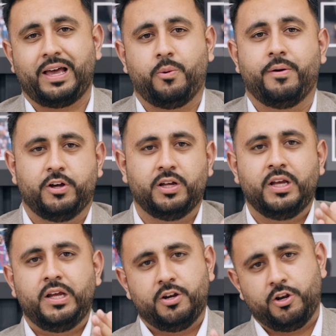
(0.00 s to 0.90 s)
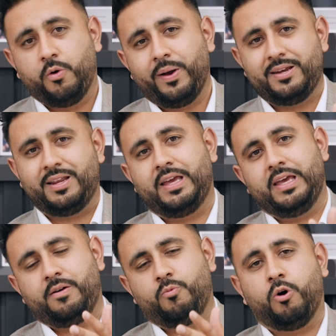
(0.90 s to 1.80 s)
However, nowhere
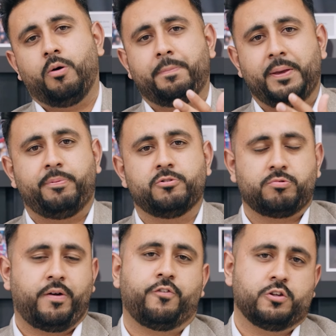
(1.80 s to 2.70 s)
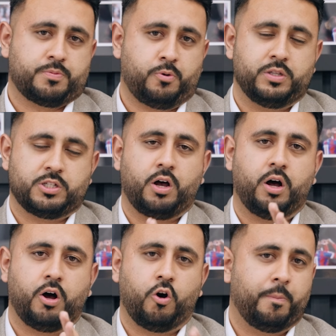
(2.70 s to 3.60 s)
near what people's reference points
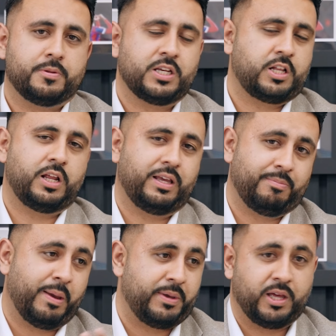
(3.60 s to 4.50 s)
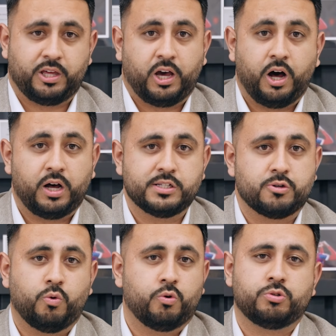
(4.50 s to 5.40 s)
are on particularly maybe other cars,
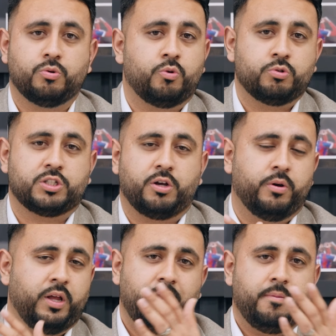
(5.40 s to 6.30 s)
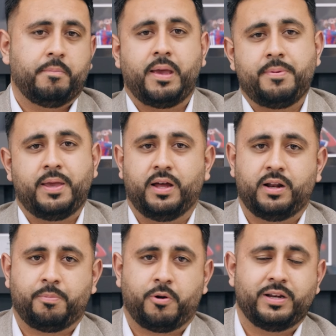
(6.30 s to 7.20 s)
or also maybe an
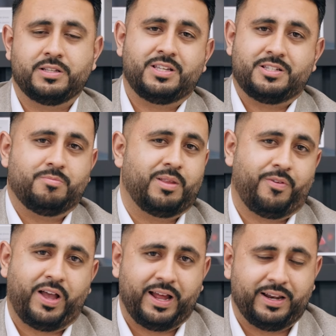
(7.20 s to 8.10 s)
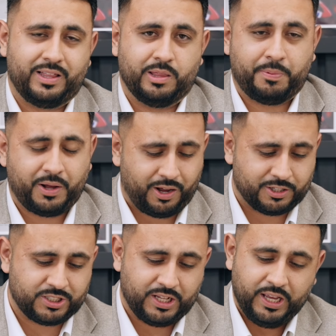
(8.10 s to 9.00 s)
upgraded system they've had in the
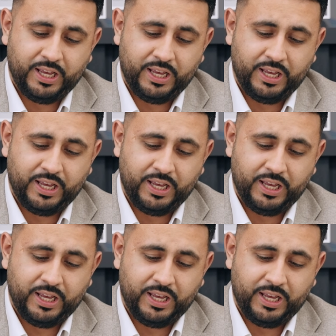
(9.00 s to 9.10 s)
past.